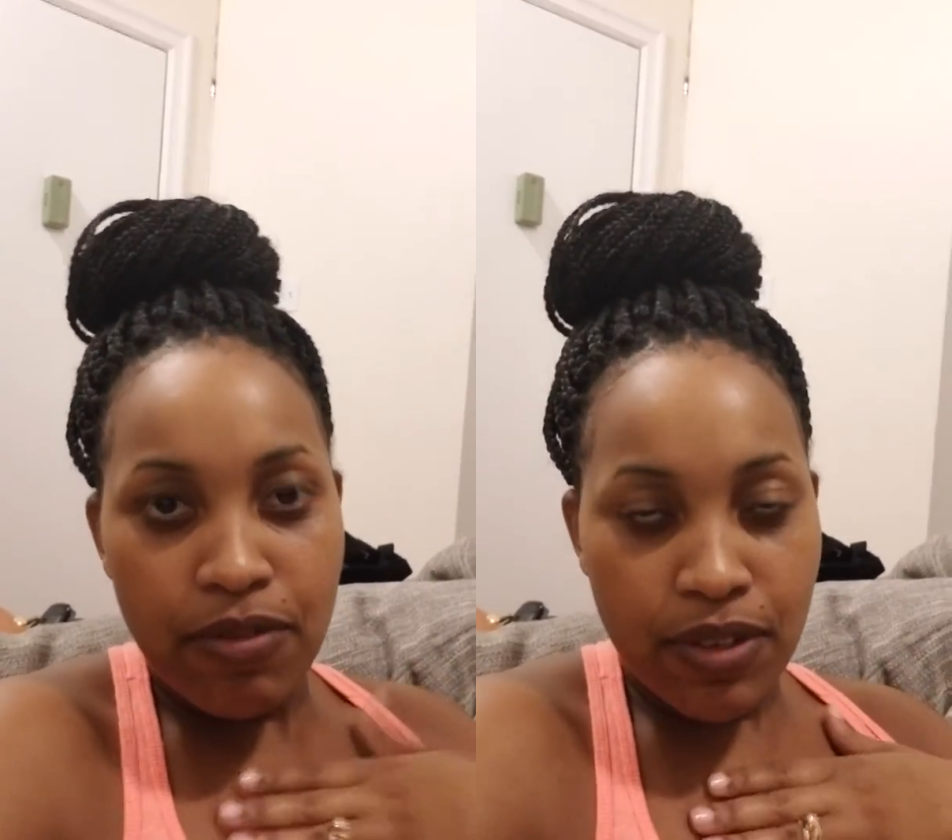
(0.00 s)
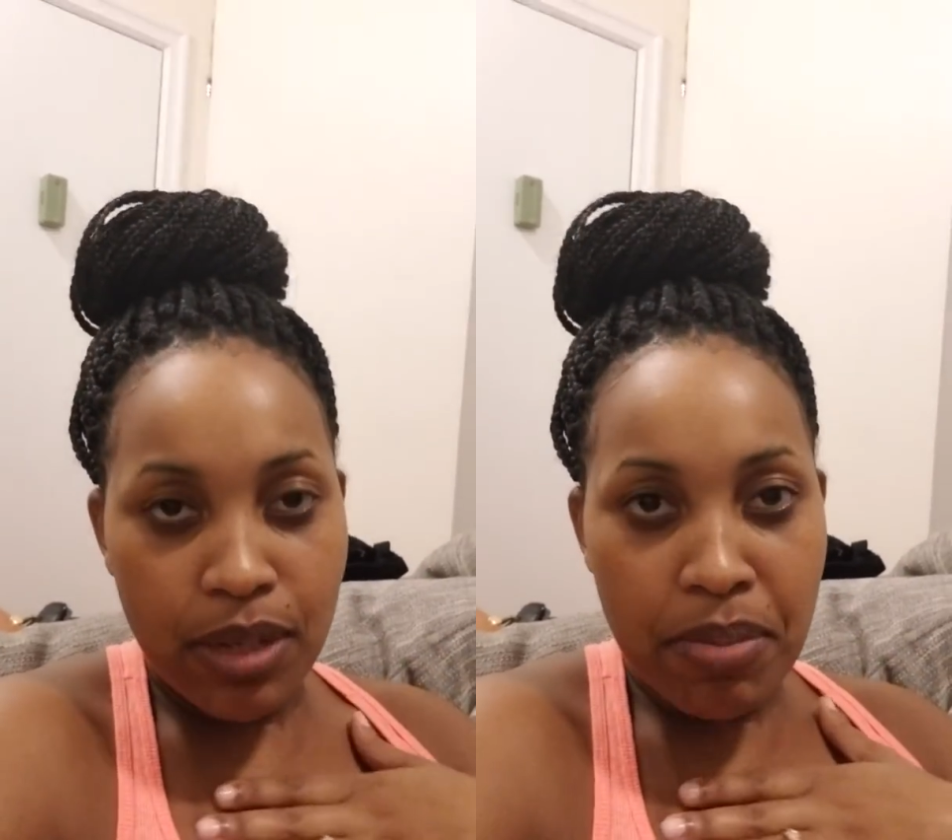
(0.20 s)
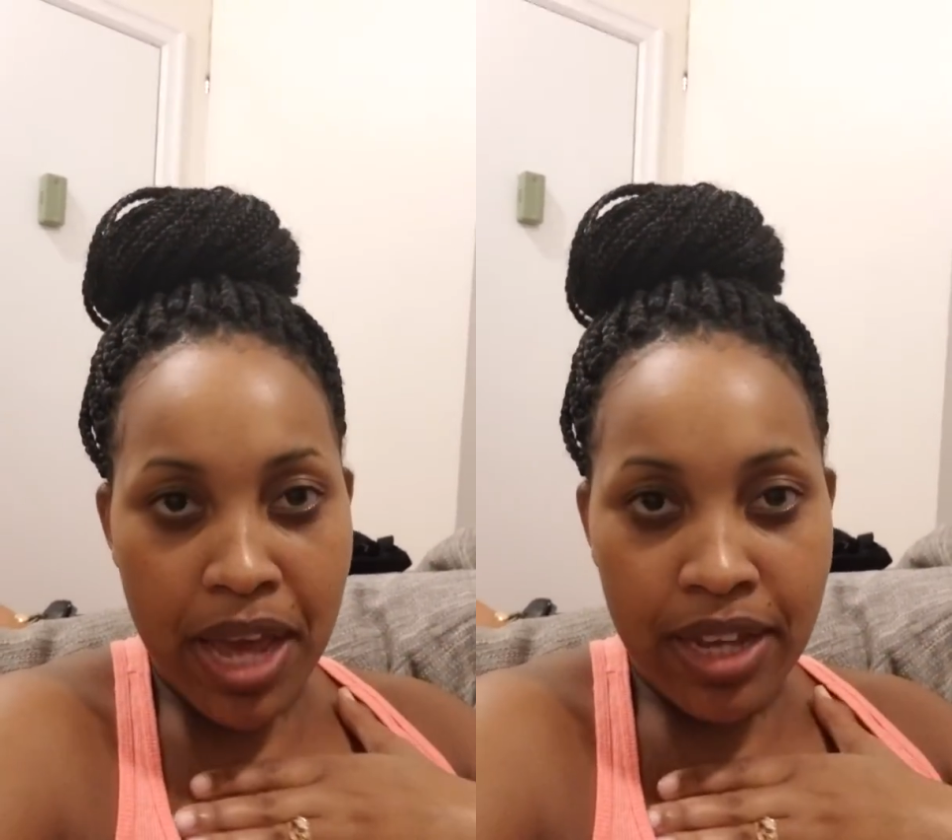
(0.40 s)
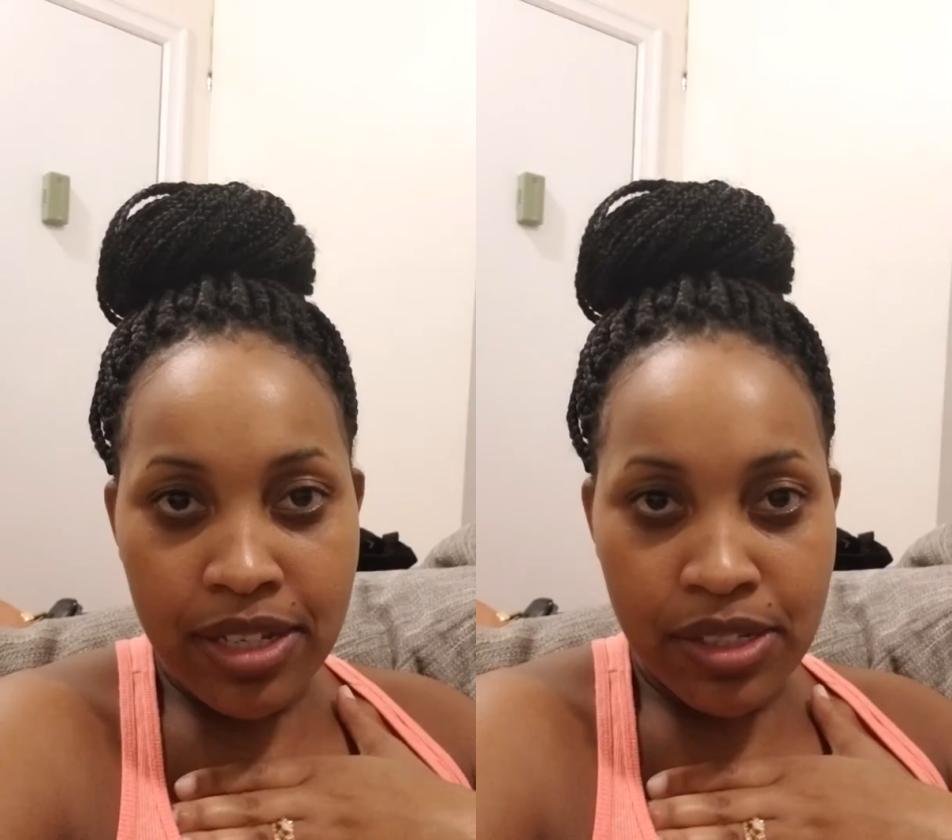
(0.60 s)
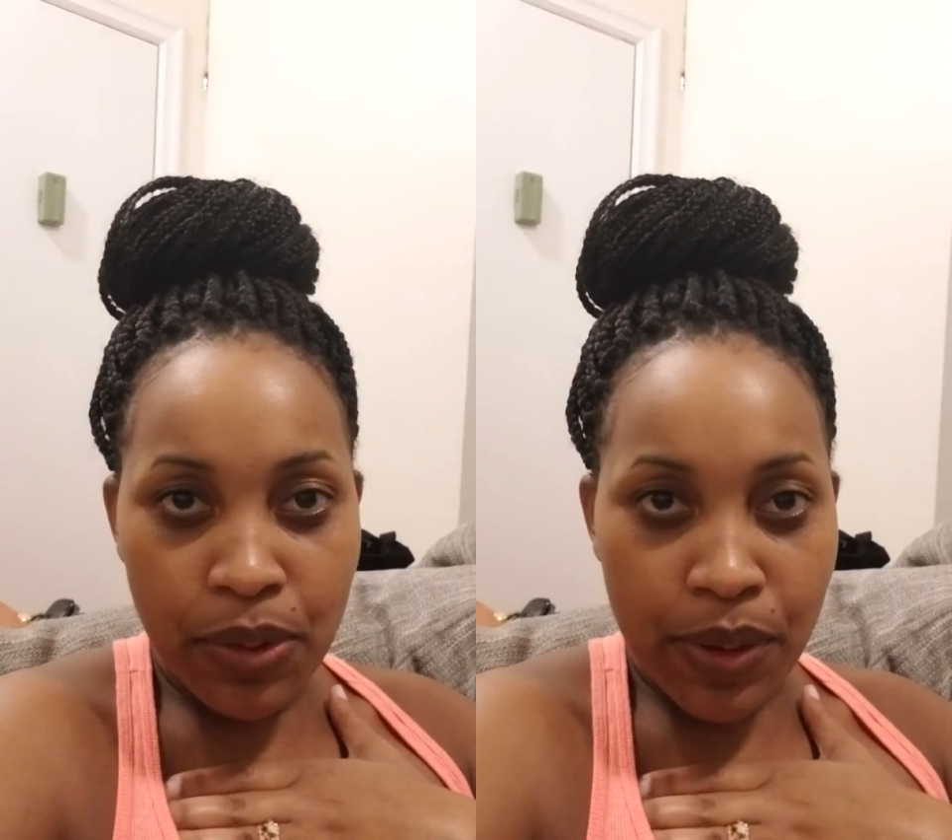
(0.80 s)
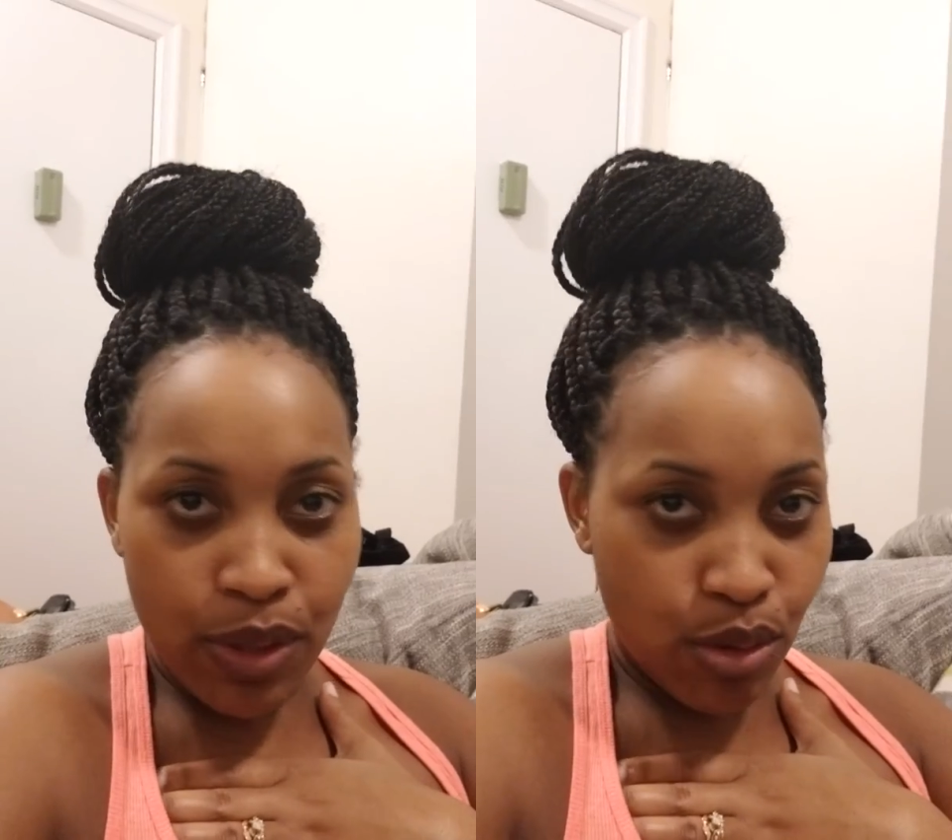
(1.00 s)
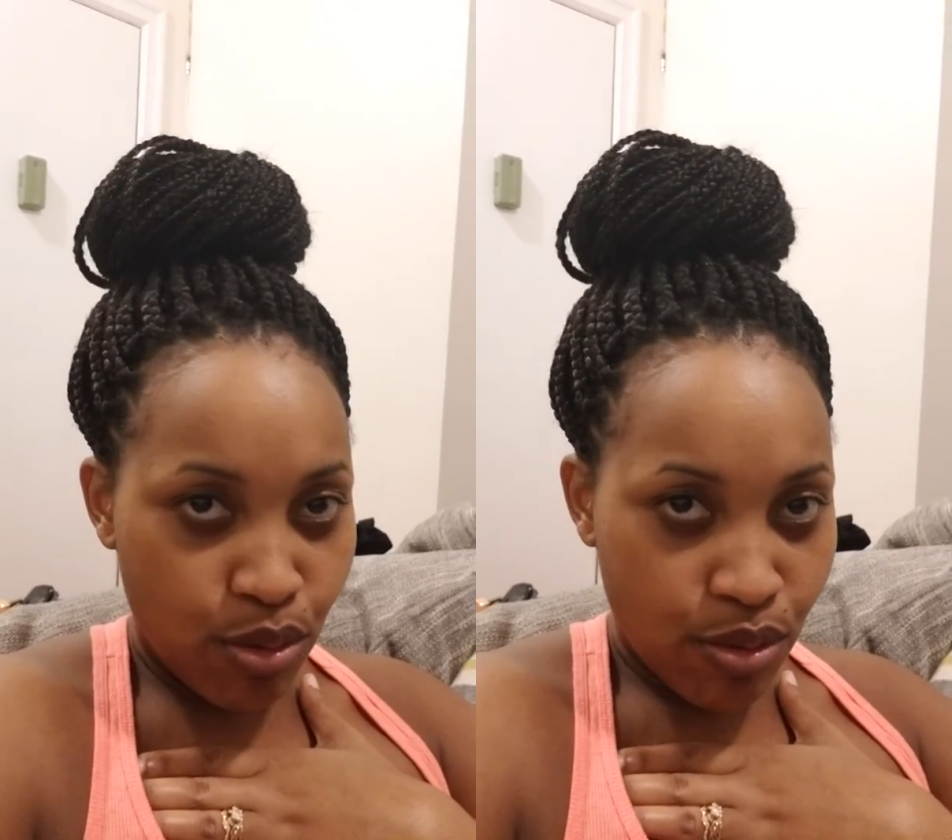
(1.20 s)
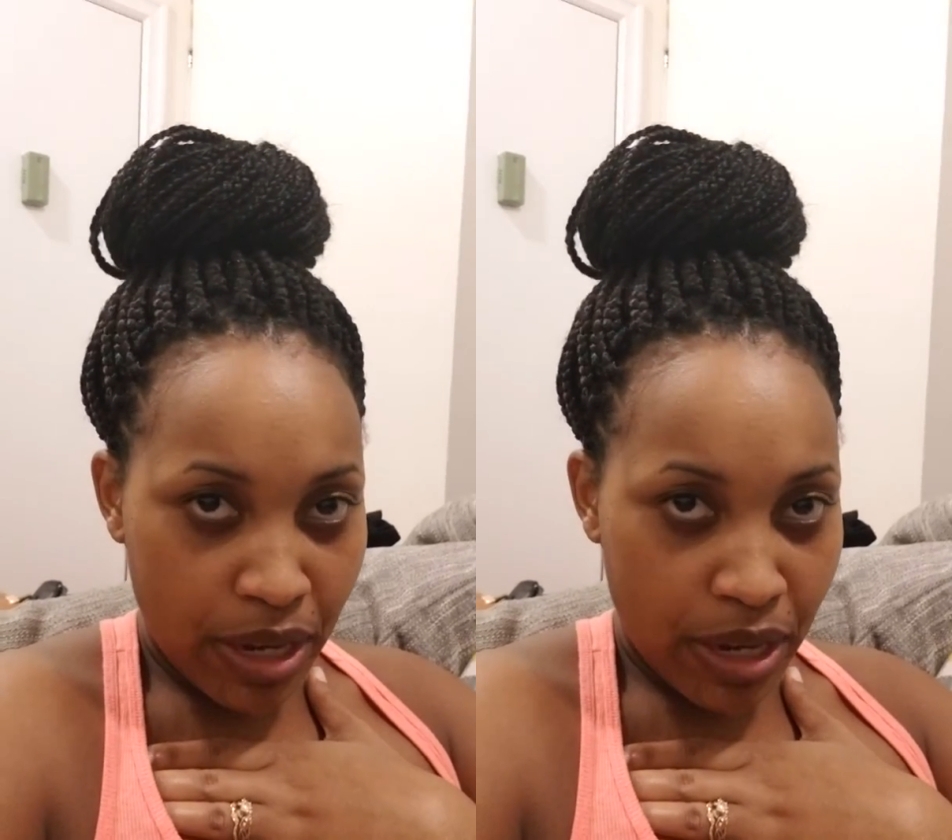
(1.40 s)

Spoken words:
feedback is going through.